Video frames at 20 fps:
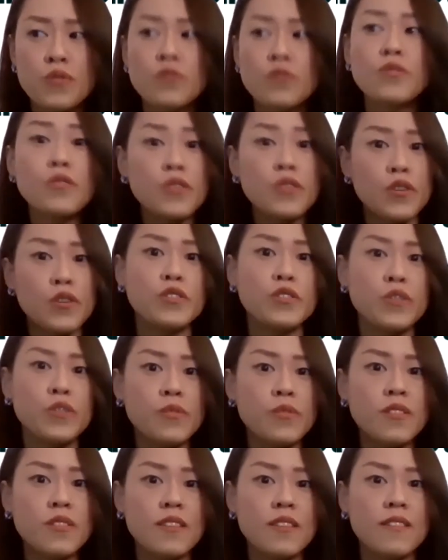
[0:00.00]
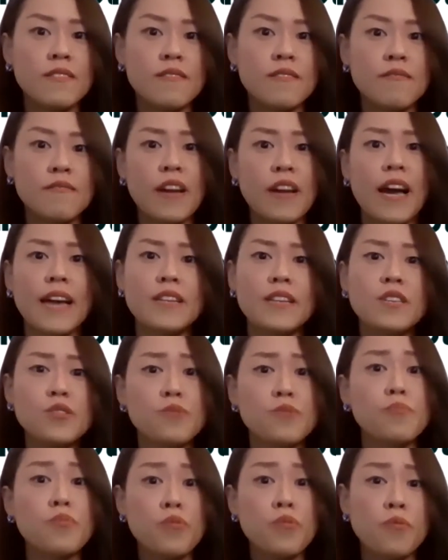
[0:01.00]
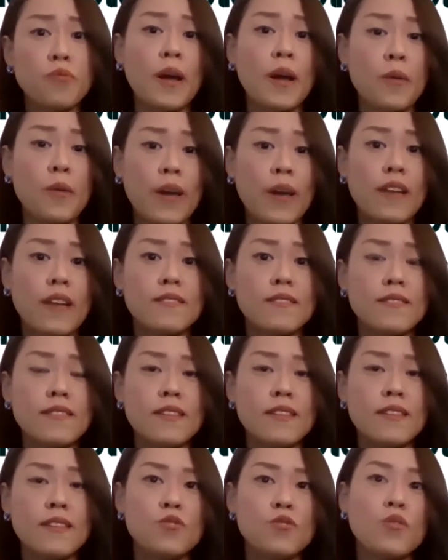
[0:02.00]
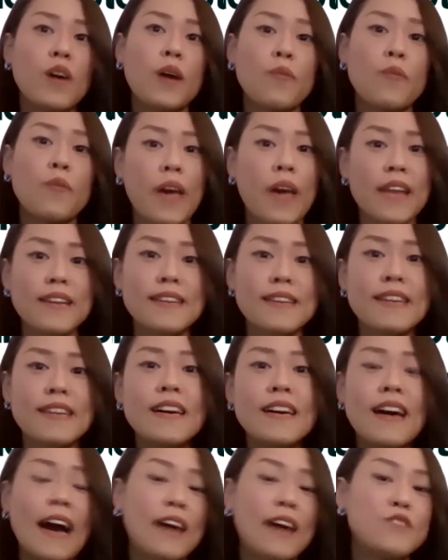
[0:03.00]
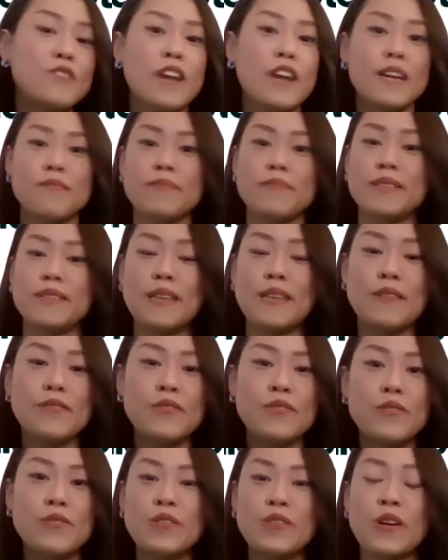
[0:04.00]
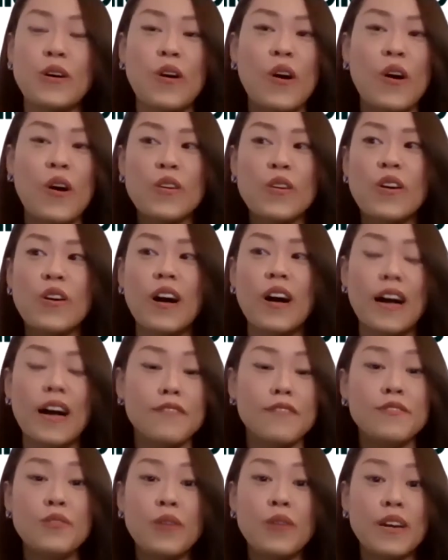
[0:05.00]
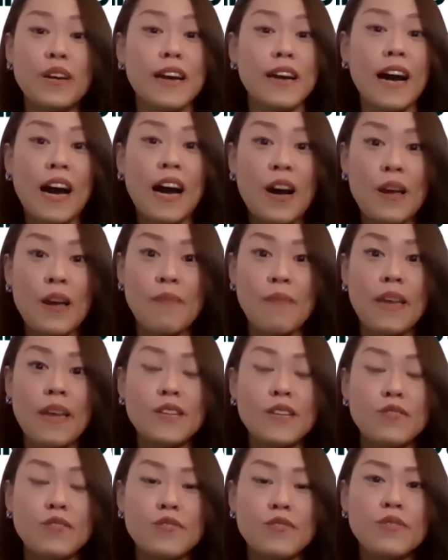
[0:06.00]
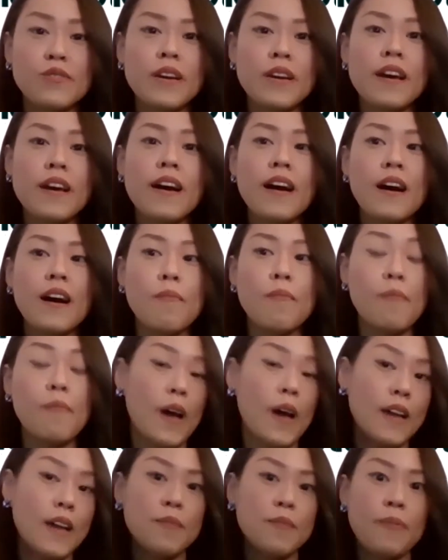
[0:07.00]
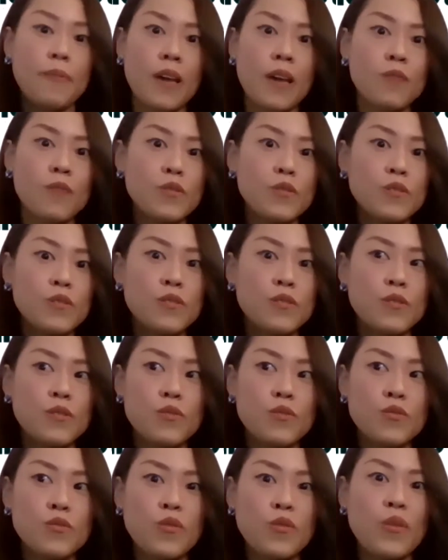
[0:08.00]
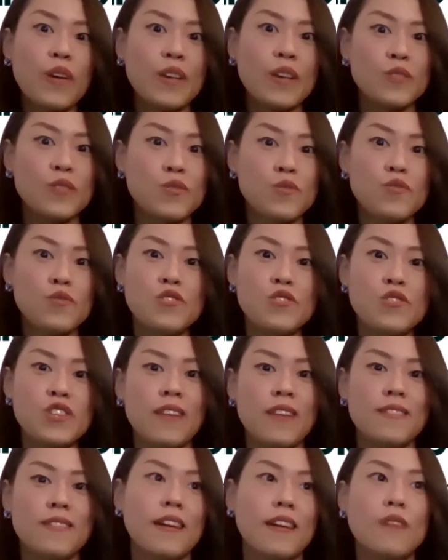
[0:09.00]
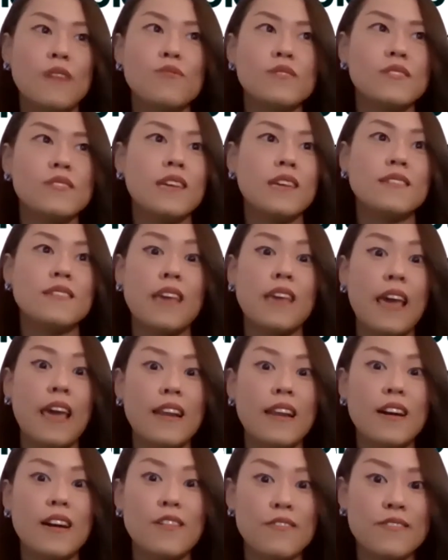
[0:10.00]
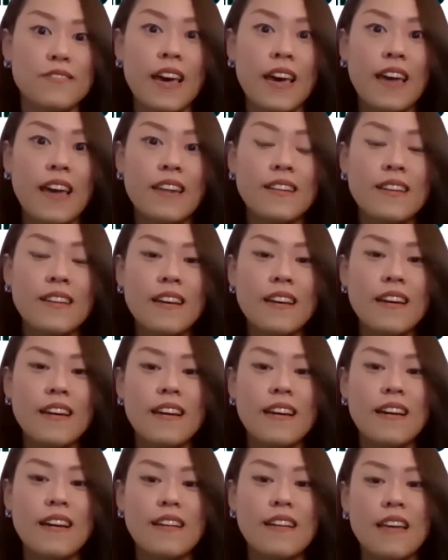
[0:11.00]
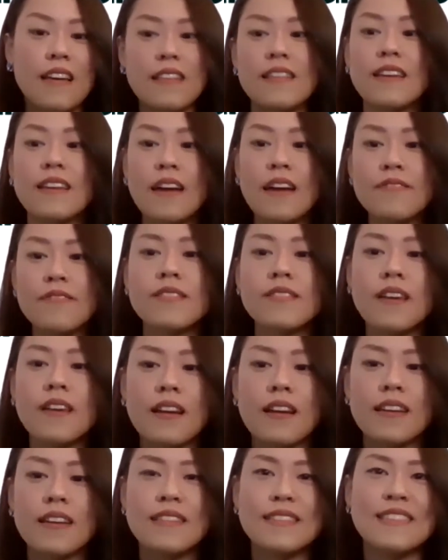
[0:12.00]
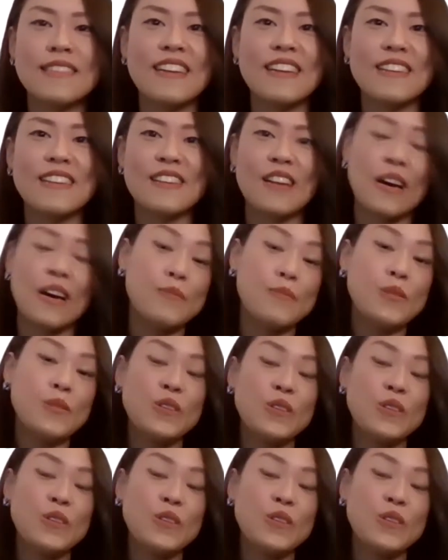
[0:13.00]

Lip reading: do your duty, right? I need to pull my weight. So I dragged myself through the on-call. I have no idea how I made it through. And the pain was still so excruciating. I would say it's 8 out of 10. And then after that, I decided I